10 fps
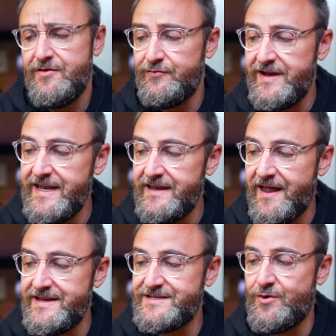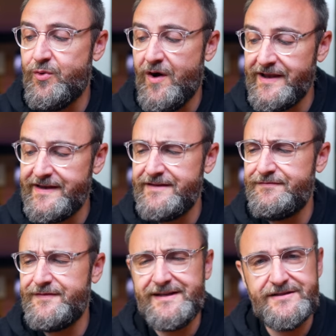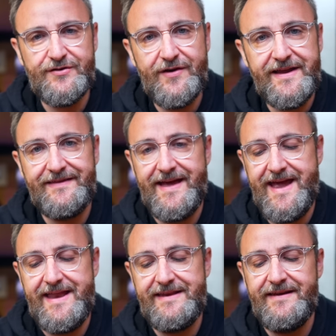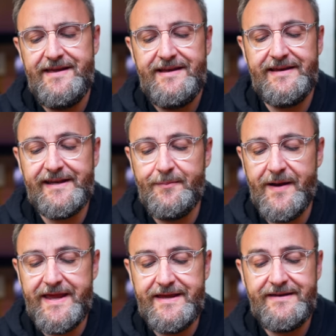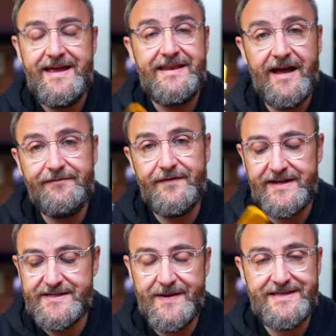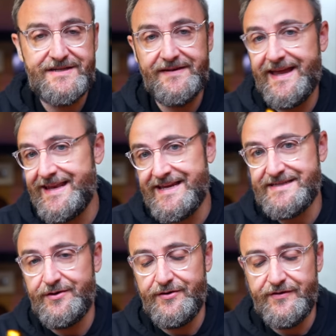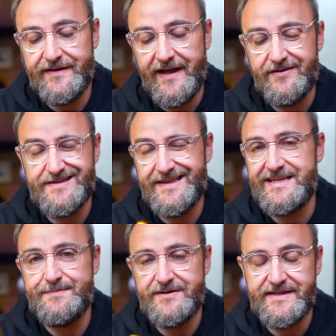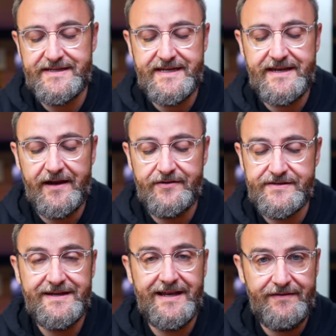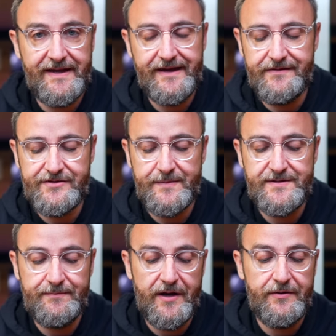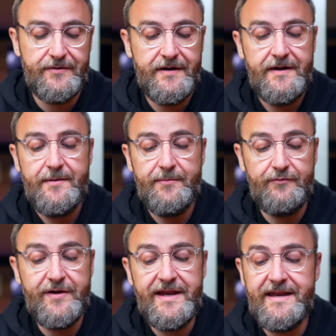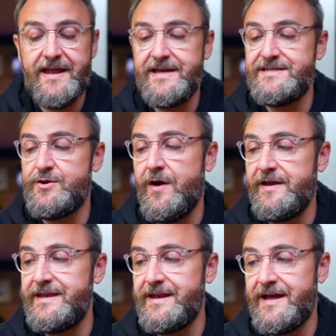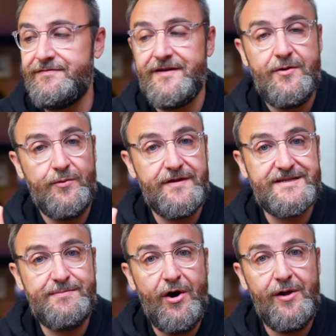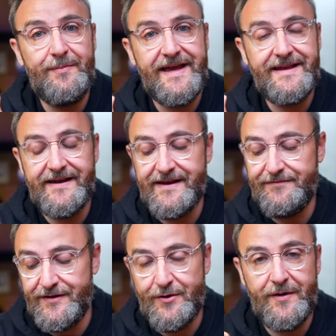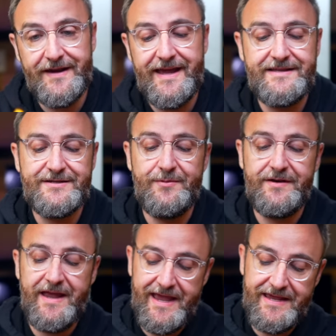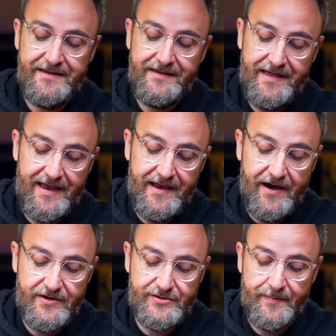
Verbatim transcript: Really nice quality, feels great in the hand, little blade, not very expensive again, less than one hundred dollars. I think it's about sixty dollars. I'll have a link in the description below. But really Really nice quality knife with a small blade on it if you don't want to get someone a, a larger